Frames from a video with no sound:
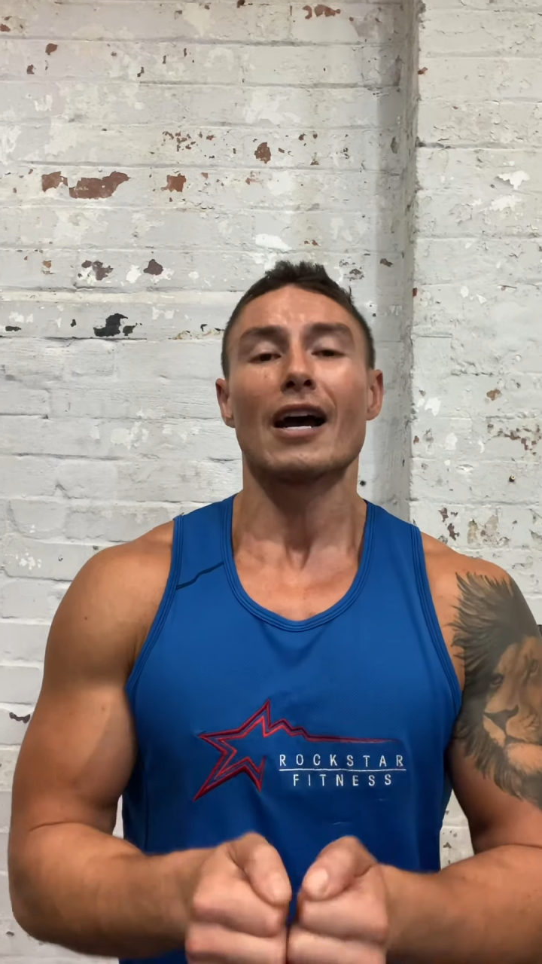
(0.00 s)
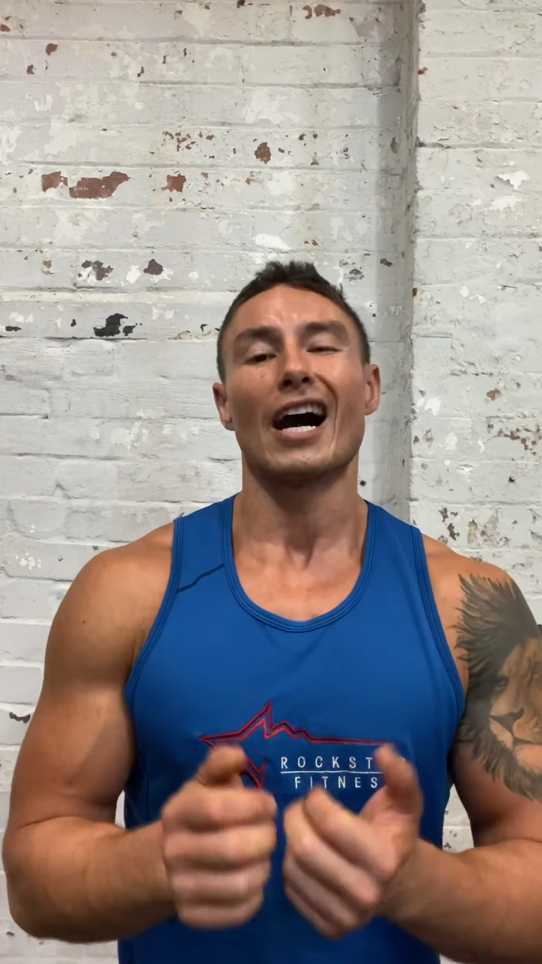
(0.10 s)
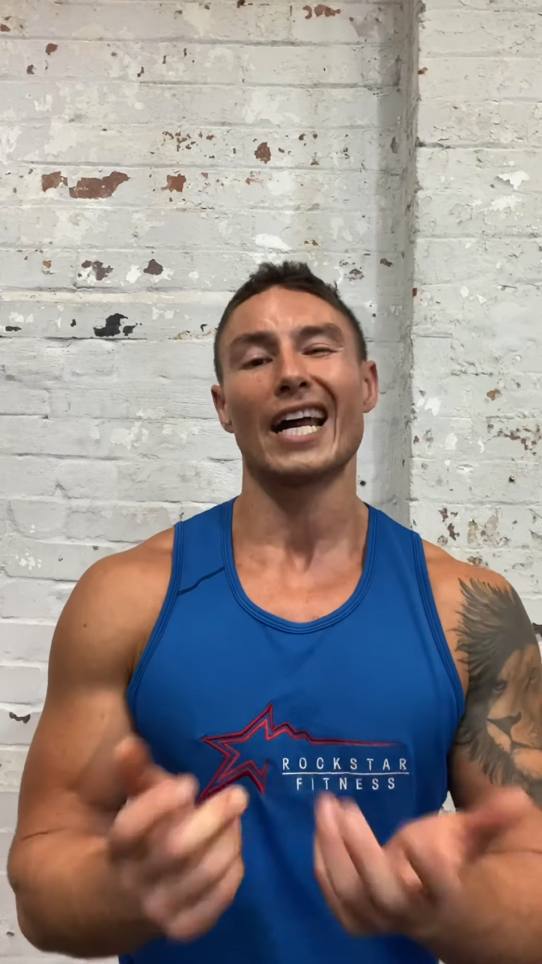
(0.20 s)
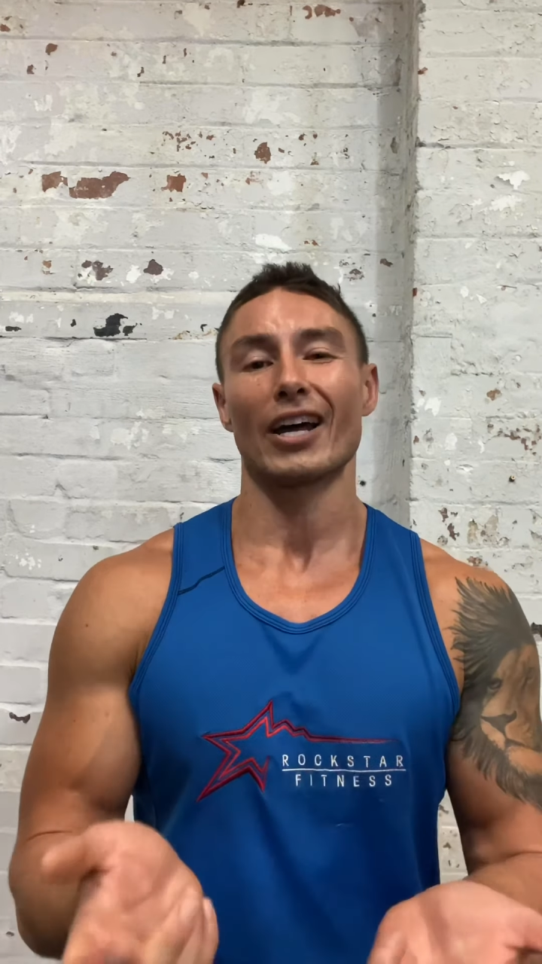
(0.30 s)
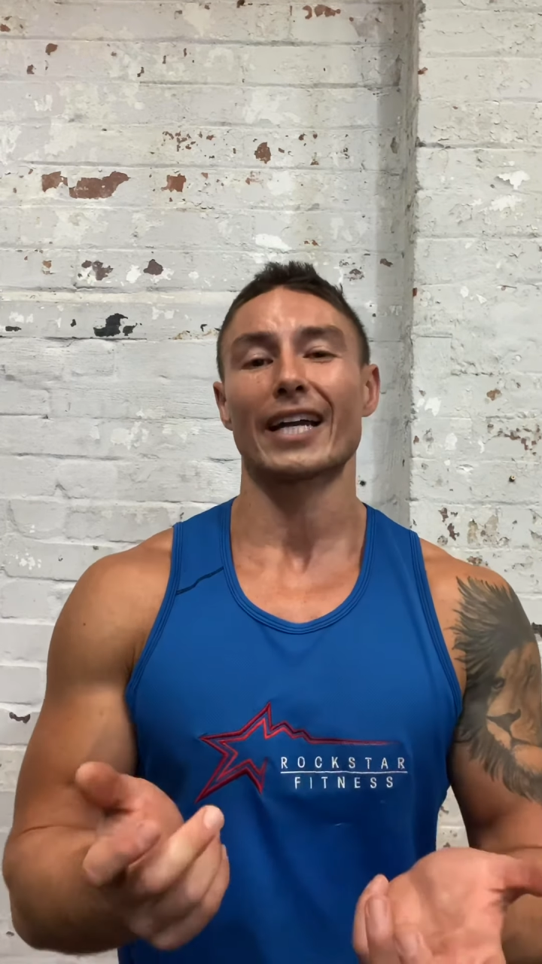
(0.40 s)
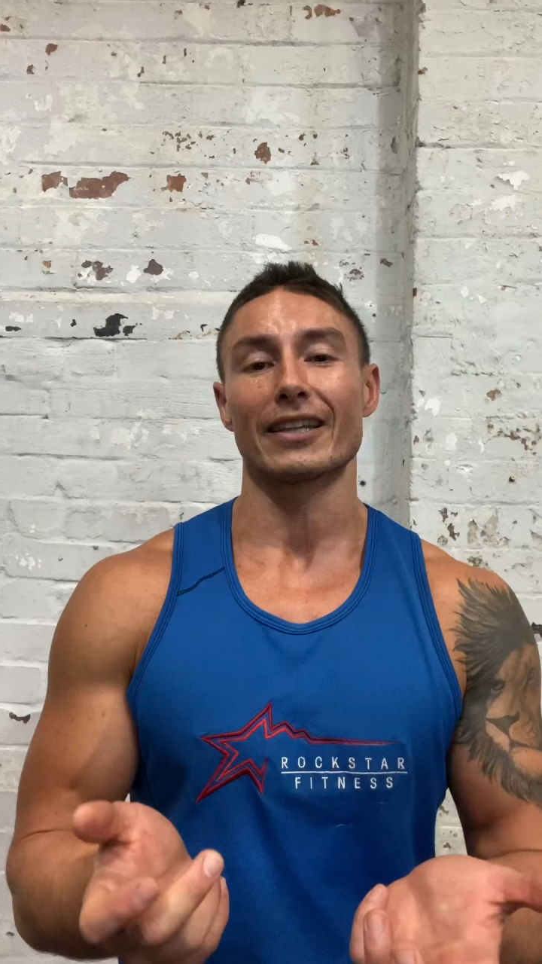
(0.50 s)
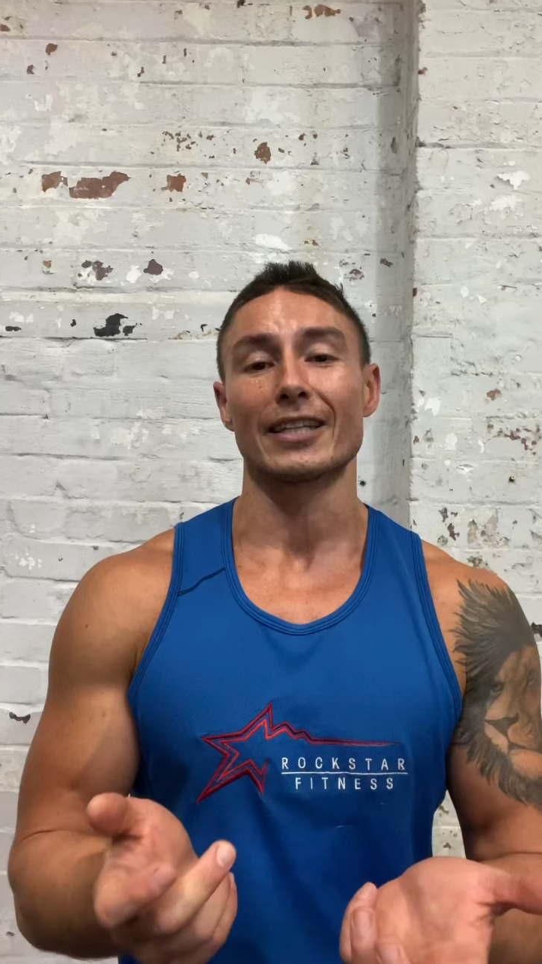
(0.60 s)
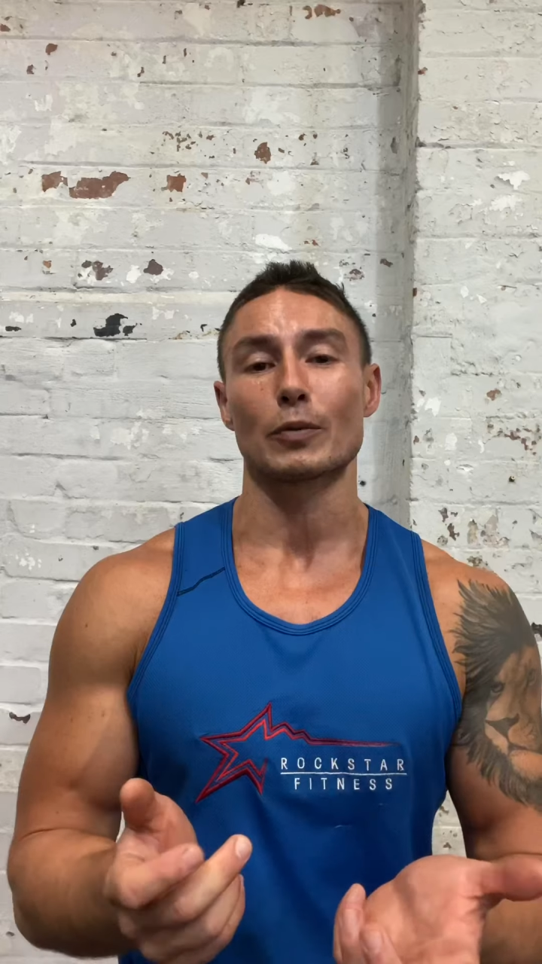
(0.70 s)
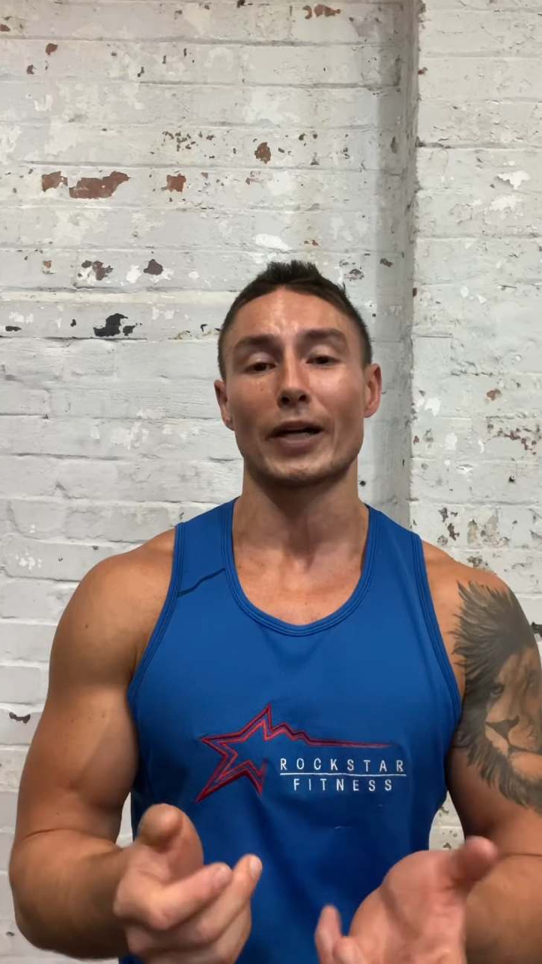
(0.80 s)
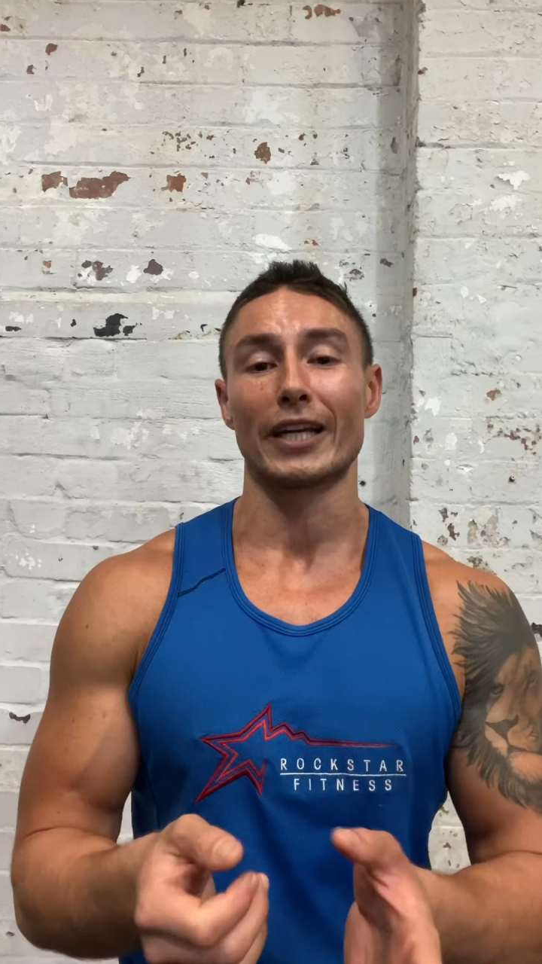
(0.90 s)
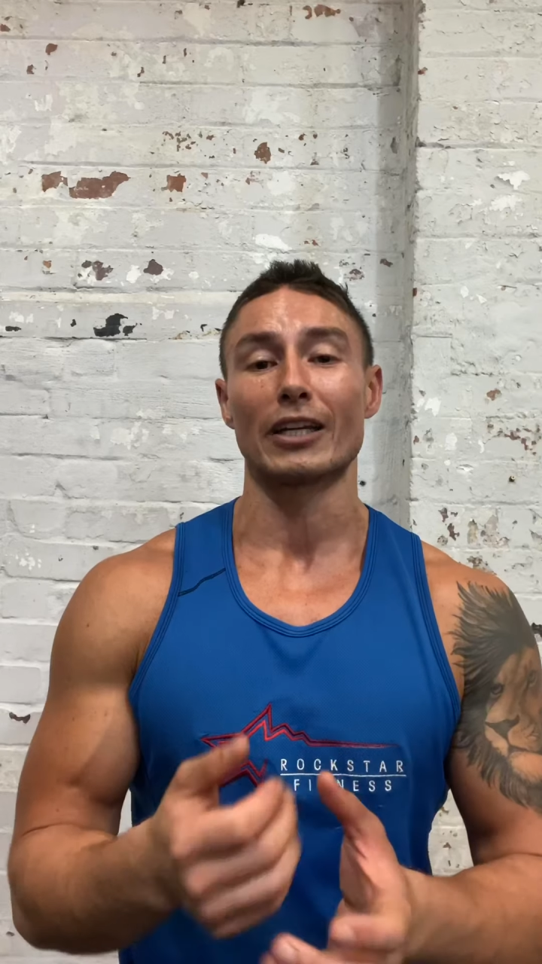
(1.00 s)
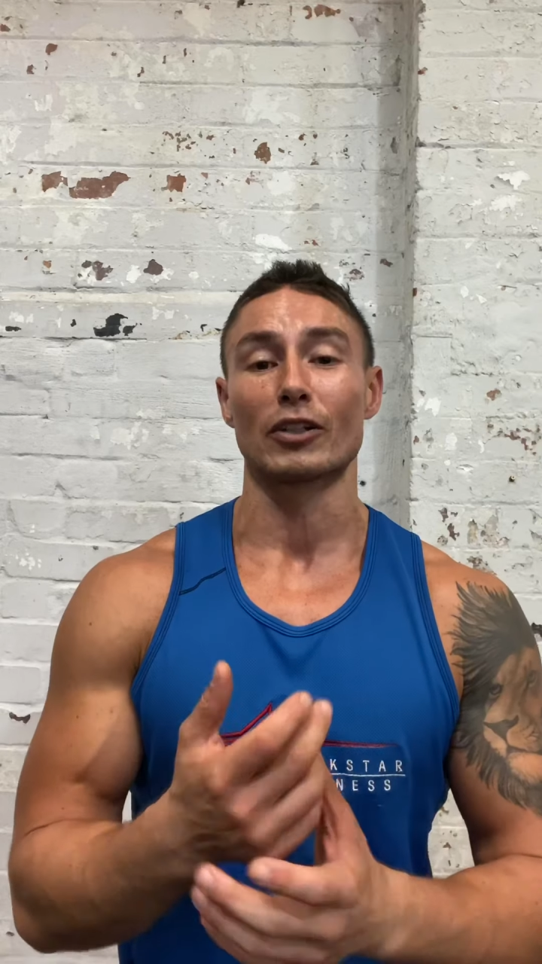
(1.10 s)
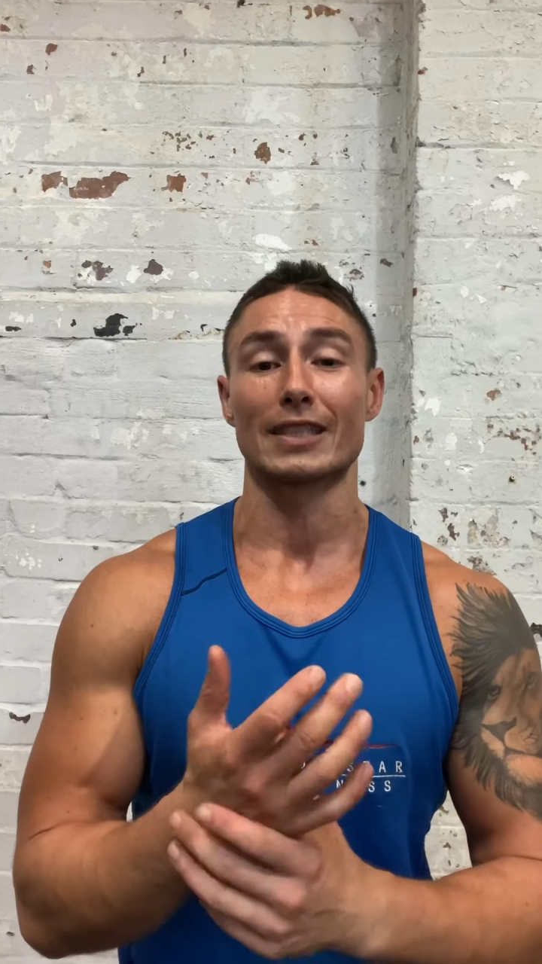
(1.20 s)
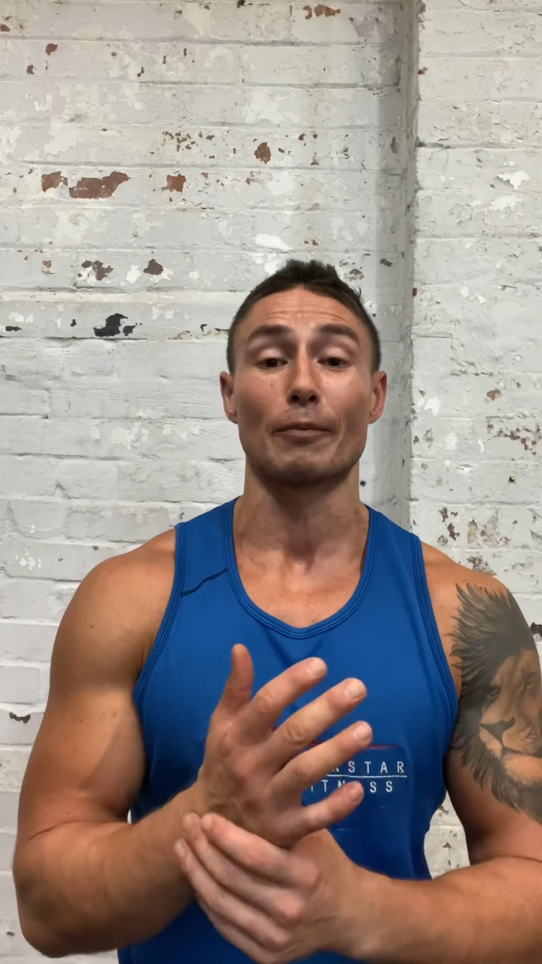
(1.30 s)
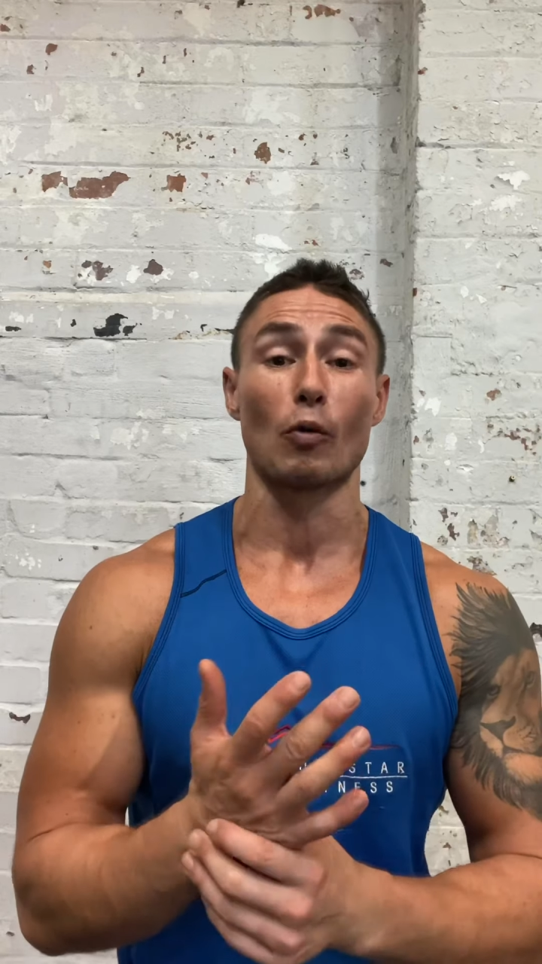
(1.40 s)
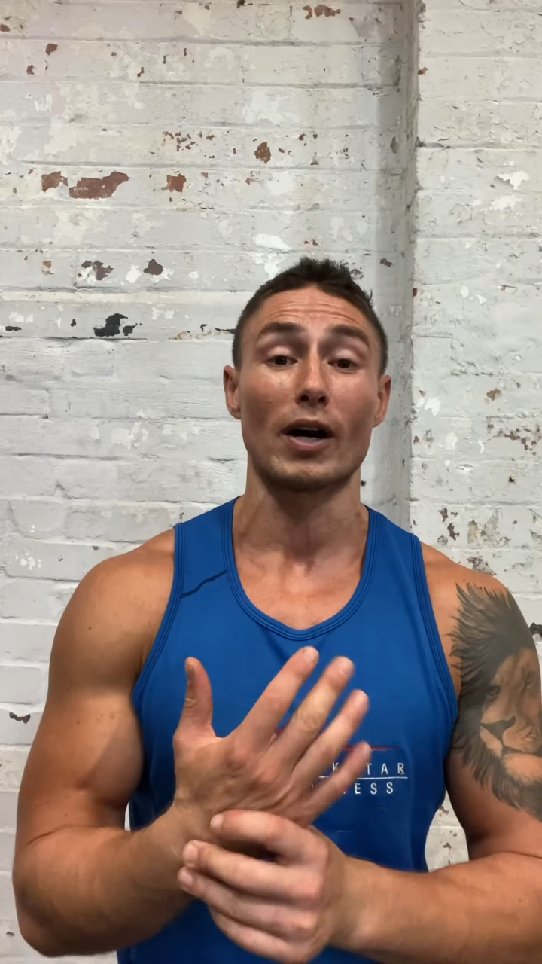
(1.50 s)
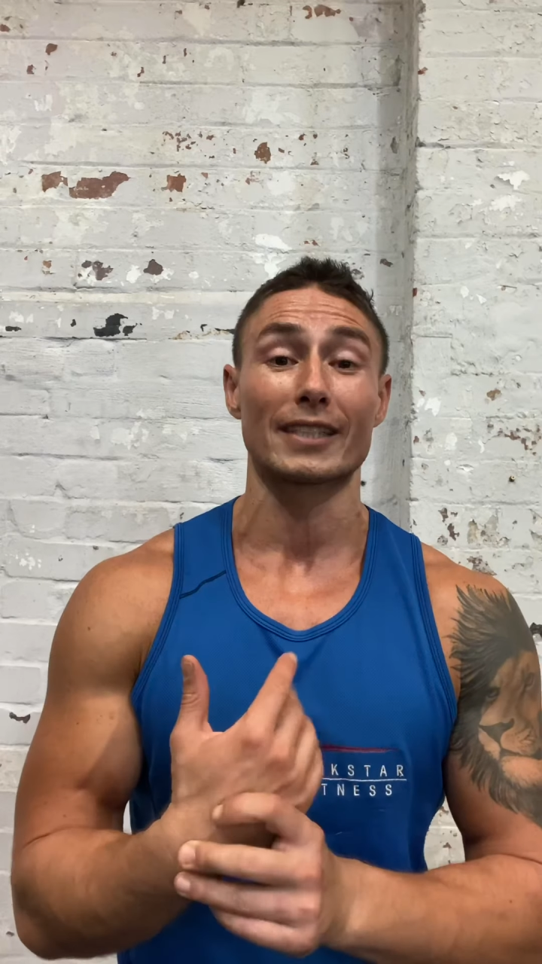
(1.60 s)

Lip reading: I like it this way only because number 1,